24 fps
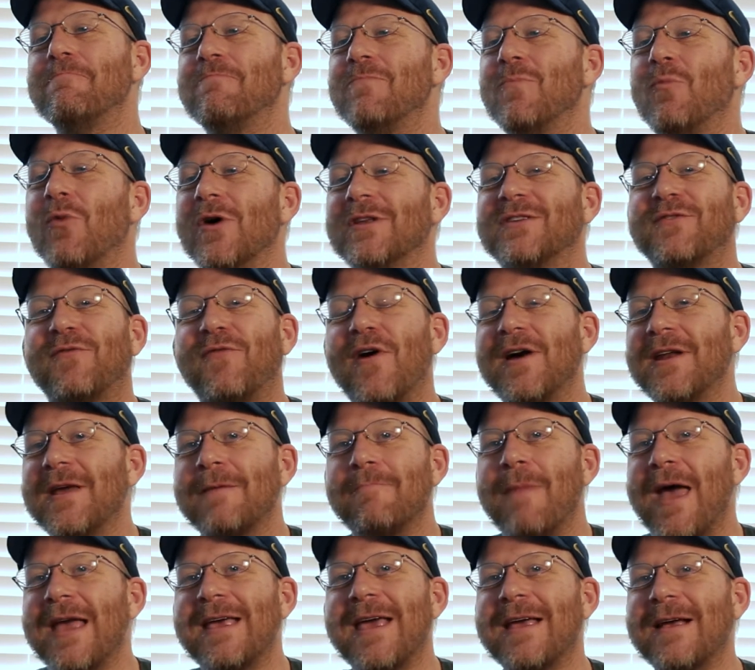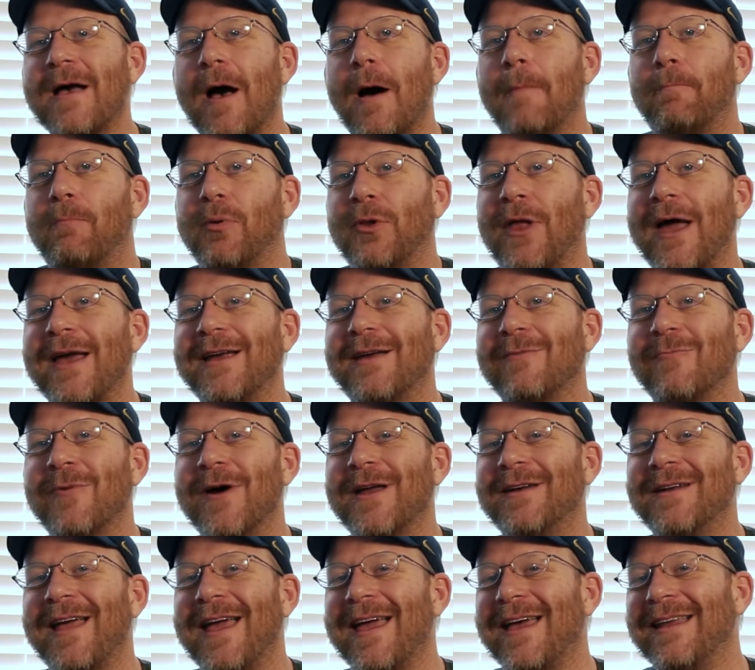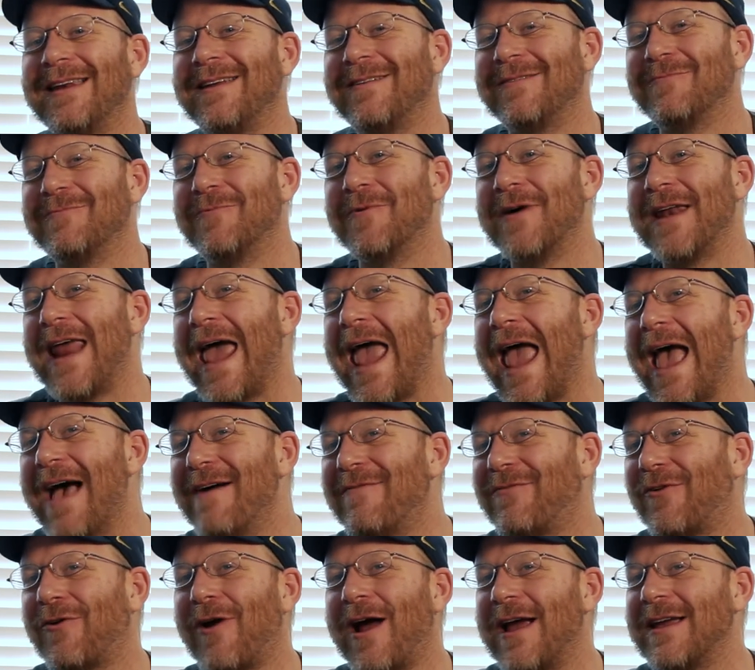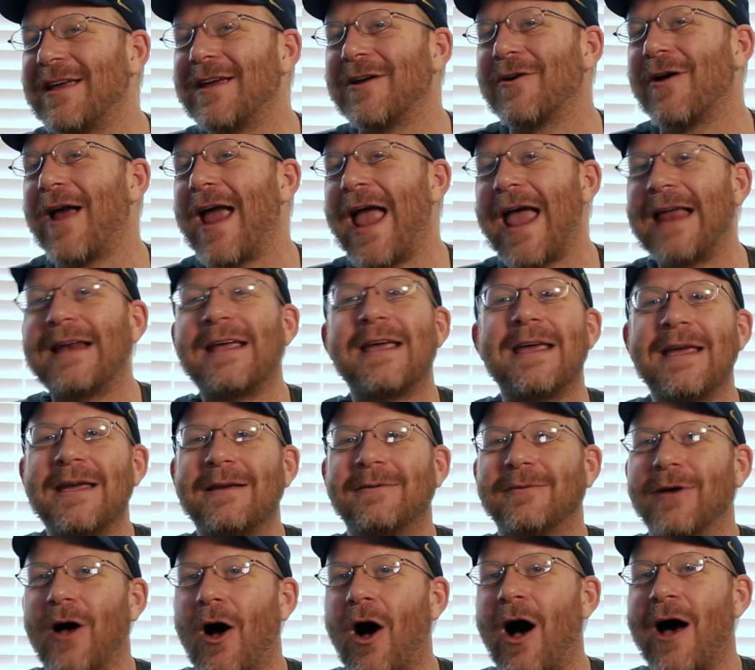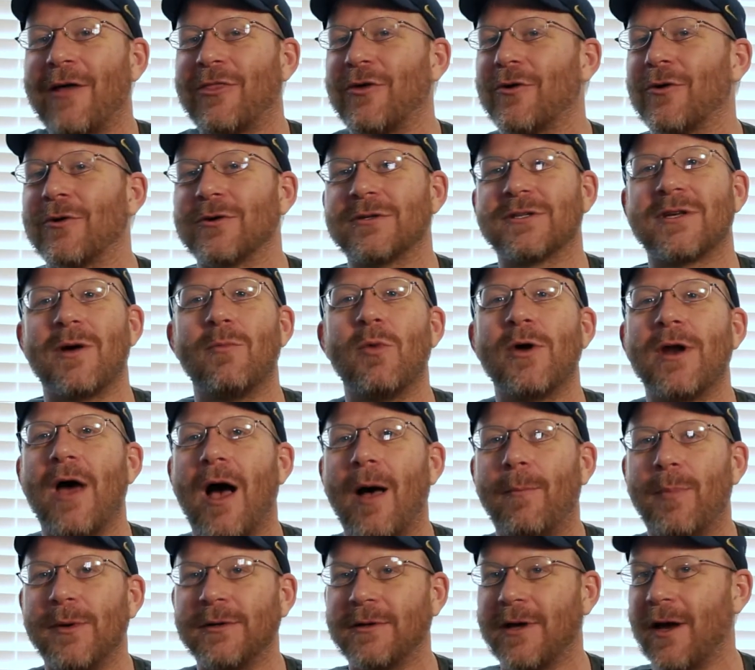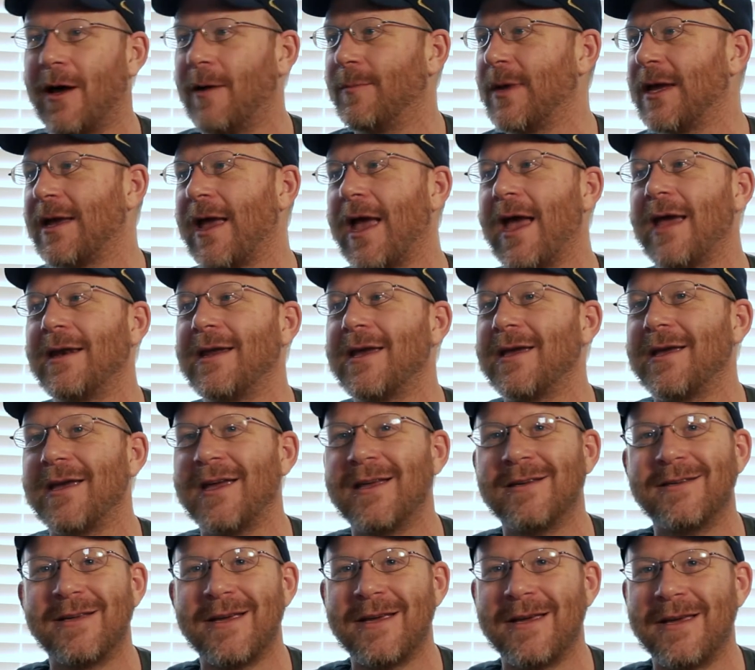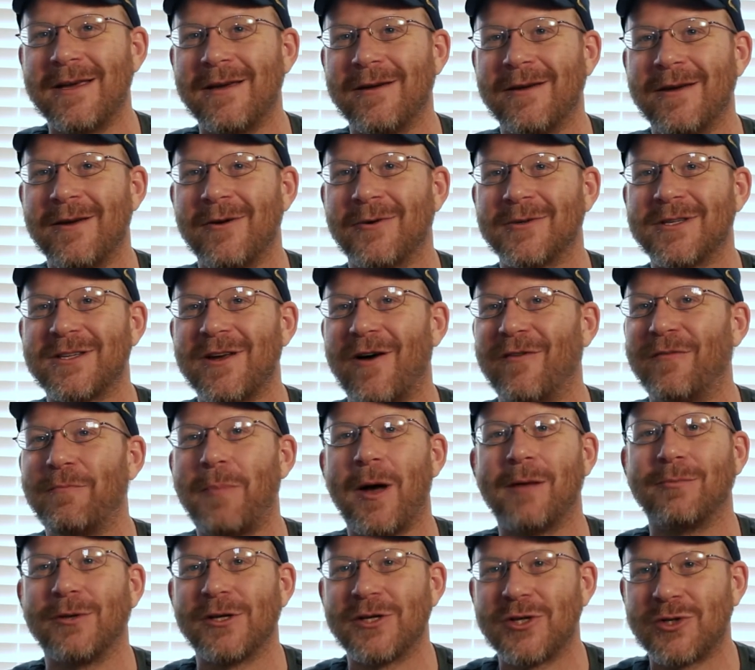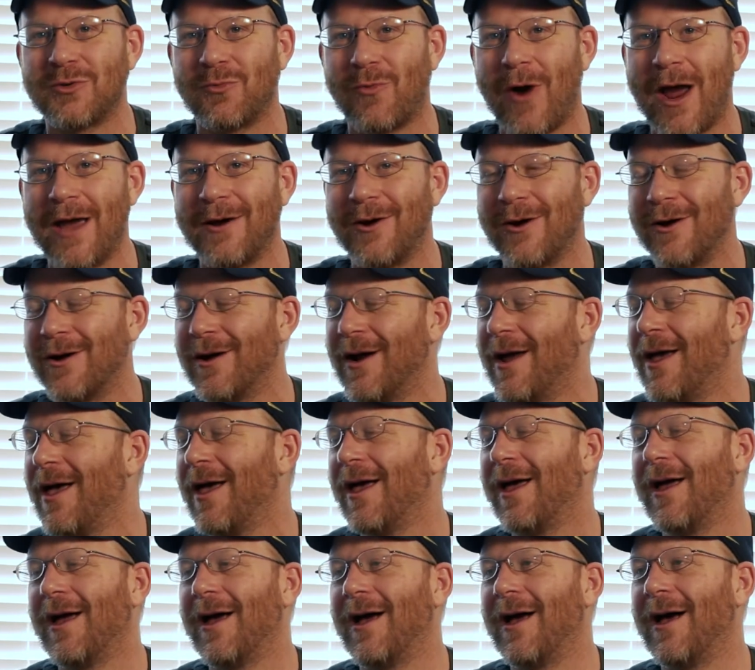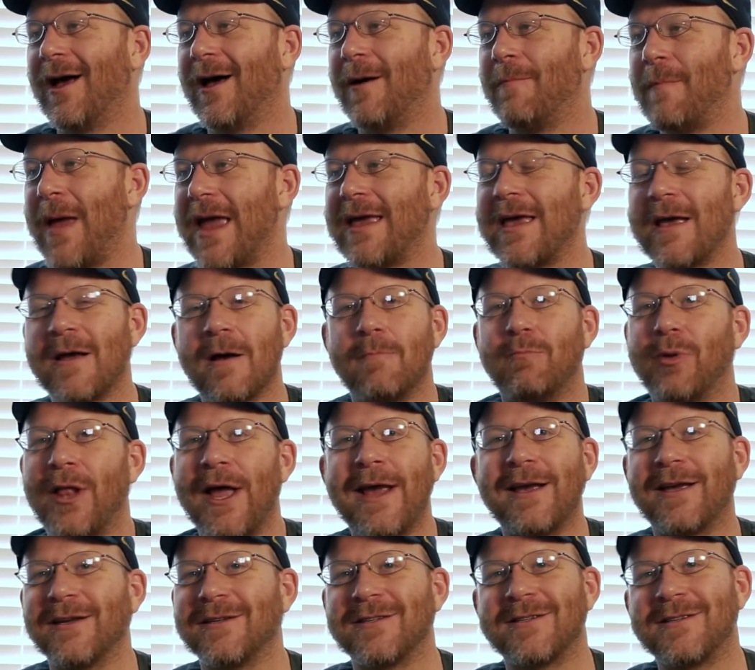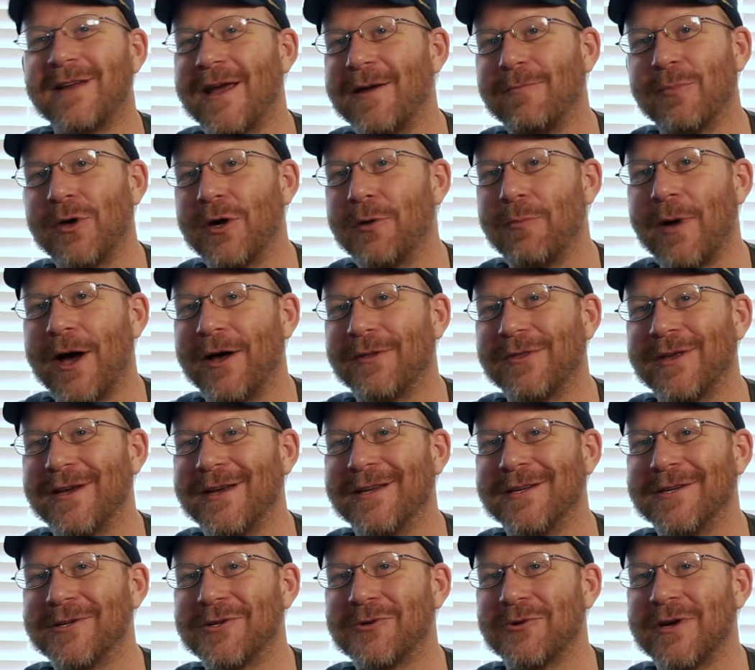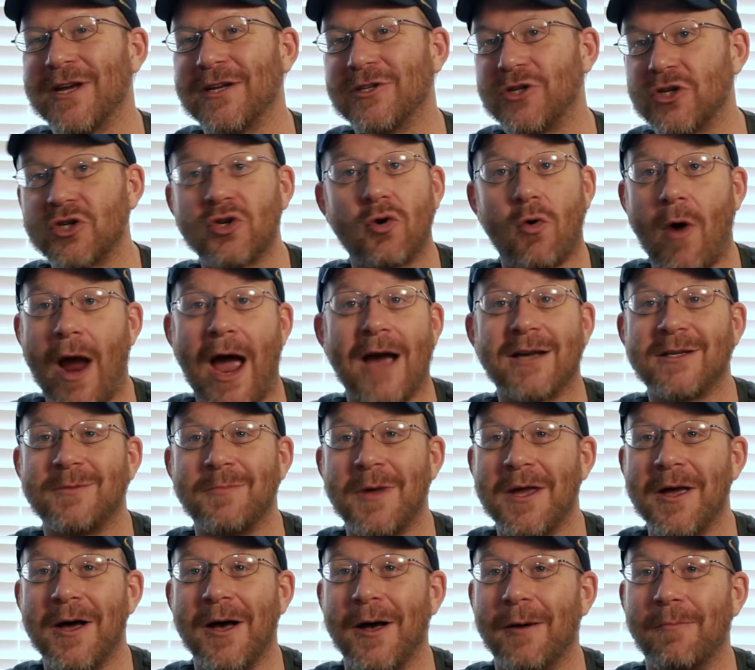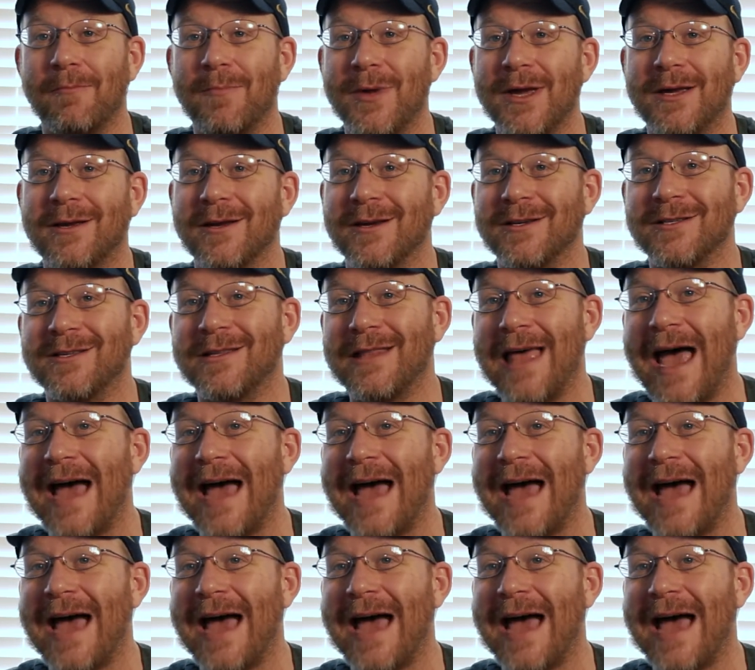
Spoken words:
what's funny, making a blank, whenever I hear any author, someone up and coming, any indie, self-published writer, making a blanket statement about the industry, it just cracks me up, because